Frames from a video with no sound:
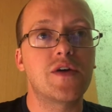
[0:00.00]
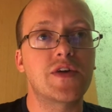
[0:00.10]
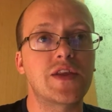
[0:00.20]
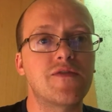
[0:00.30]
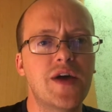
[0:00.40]

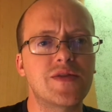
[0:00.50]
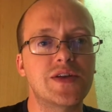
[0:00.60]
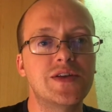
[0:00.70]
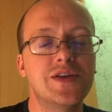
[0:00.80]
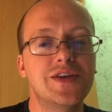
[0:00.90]
finally found
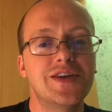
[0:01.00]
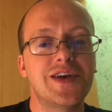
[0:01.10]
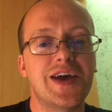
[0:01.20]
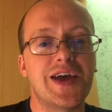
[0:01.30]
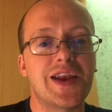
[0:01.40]
it,
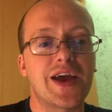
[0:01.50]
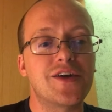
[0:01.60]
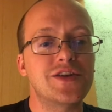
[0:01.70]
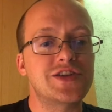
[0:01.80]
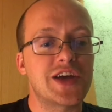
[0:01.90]
and I
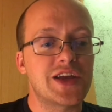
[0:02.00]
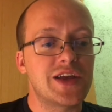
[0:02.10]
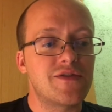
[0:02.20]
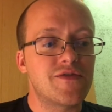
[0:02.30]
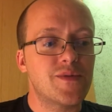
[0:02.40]
couldn't check
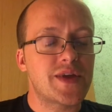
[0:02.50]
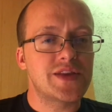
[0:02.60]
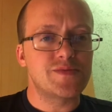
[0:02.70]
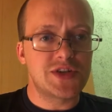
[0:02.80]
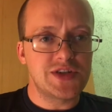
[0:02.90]
in from like
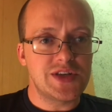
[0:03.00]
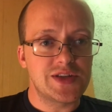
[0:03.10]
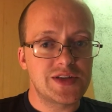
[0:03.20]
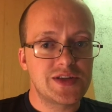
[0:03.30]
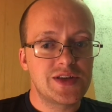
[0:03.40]
these
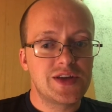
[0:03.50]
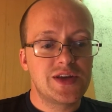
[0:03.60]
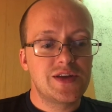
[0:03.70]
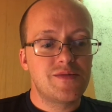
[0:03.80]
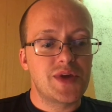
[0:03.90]
machines
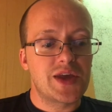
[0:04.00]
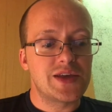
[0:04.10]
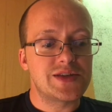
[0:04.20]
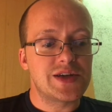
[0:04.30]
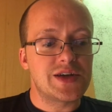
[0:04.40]

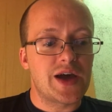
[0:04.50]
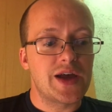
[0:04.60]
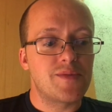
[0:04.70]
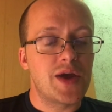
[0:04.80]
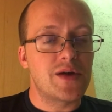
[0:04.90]
because
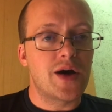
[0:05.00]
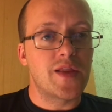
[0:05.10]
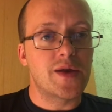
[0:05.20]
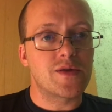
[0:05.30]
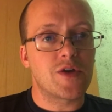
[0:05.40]
I had paid
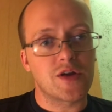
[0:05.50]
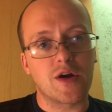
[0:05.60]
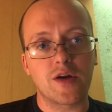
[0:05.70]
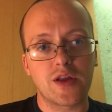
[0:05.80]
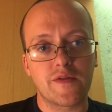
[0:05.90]
online with a credit
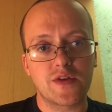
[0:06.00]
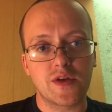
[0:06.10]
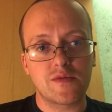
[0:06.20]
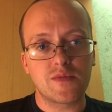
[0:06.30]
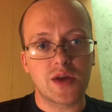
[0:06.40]
card, and you have
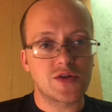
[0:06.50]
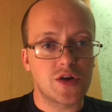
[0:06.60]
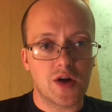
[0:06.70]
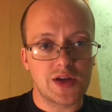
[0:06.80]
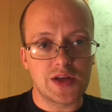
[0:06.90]
to like
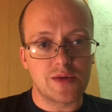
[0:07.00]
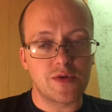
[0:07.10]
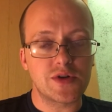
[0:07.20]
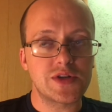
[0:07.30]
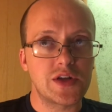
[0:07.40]
show your ID in
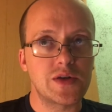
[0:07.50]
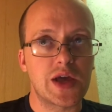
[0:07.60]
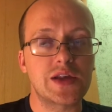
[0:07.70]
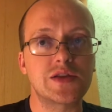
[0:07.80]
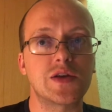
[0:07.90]
person to do
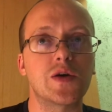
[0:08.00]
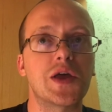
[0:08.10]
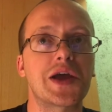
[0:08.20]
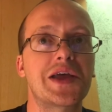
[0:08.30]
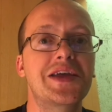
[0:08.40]
that. So
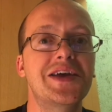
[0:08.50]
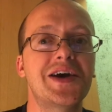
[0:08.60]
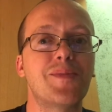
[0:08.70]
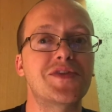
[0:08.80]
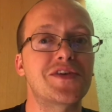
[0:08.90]
like
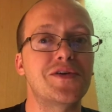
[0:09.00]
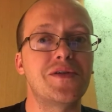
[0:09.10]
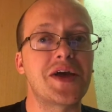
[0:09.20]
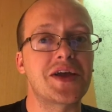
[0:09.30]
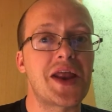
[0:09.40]
up
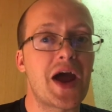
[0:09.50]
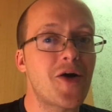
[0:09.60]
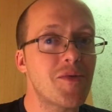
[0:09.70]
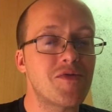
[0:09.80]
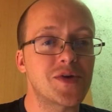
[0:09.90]
until like an
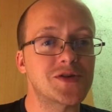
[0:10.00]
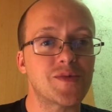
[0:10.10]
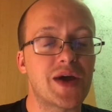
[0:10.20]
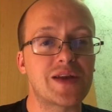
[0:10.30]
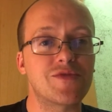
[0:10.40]
hour before my
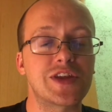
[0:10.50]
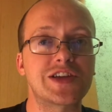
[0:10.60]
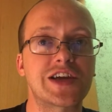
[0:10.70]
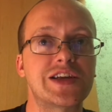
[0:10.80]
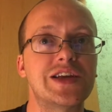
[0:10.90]
trip, I hadn't really
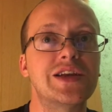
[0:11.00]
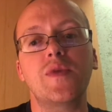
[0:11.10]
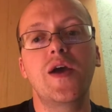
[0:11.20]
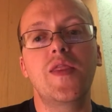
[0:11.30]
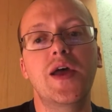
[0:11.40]
checked in,
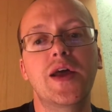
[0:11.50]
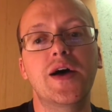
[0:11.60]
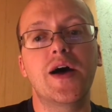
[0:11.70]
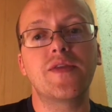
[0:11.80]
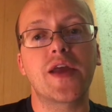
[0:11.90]
and then
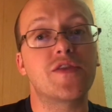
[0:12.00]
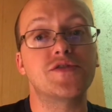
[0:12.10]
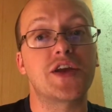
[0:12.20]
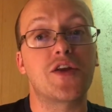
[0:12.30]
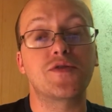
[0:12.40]
like
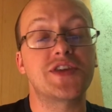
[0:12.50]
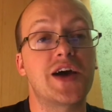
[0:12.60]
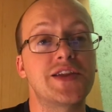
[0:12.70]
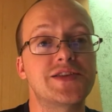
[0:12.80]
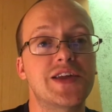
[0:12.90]
there's like no
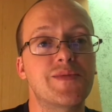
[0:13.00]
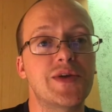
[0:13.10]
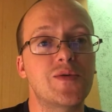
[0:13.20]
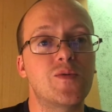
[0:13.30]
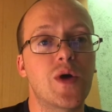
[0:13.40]
signs telling
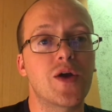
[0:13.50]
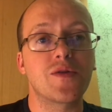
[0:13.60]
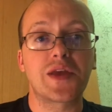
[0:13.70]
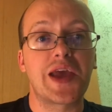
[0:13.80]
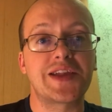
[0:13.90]
me
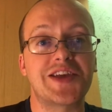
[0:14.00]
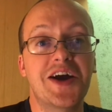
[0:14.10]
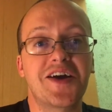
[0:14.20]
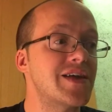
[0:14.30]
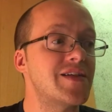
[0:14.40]
where the gates
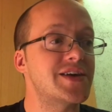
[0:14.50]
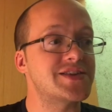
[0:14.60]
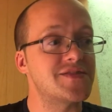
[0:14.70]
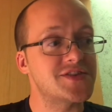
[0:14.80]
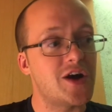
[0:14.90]
are. Luckily, I
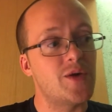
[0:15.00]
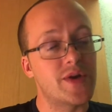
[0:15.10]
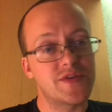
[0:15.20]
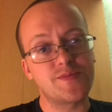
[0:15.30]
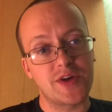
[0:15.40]
just kind of saw
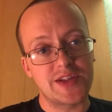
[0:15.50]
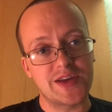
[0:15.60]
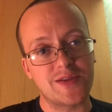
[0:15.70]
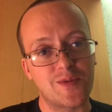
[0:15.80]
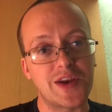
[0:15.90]
one of its planes
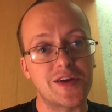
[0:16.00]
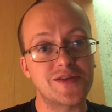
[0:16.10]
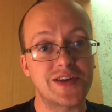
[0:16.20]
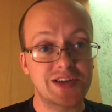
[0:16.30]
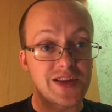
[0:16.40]
out in the window,
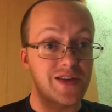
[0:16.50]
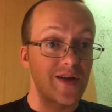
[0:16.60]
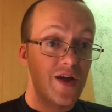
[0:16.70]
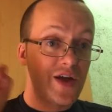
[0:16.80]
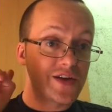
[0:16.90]
so I just kind of
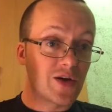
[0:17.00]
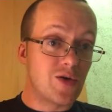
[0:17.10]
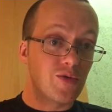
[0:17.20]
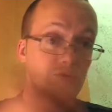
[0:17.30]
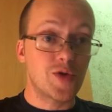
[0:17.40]
like did a
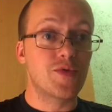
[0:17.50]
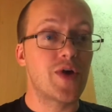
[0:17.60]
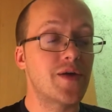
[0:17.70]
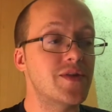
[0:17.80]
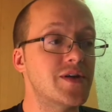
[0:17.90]
whole loop
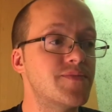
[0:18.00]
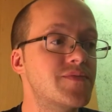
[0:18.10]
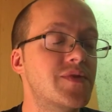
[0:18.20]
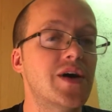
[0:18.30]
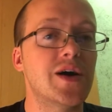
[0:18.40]
around the
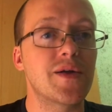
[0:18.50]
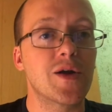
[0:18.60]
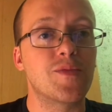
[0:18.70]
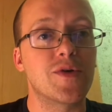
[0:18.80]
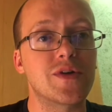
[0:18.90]

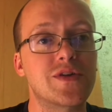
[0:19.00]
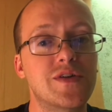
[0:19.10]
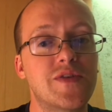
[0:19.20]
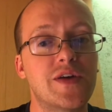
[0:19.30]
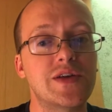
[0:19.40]
airport until
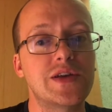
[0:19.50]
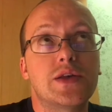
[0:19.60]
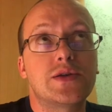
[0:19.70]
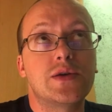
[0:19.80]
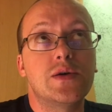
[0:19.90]
I found it.
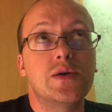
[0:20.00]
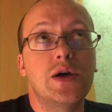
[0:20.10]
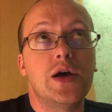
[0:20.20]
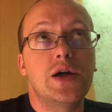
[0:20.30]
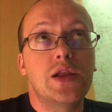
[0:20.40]
So
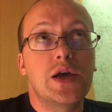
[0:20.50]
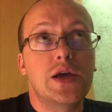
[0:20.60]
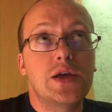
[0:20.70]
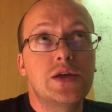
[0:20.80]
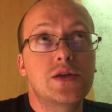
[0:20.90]

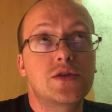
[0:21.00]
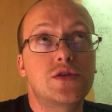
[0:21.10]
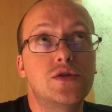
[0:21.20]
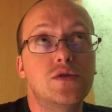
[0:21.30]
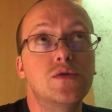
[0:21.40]
LA
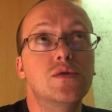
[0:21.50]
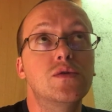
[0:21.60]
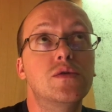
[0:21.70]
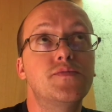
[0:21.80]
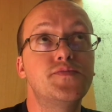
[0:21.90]
to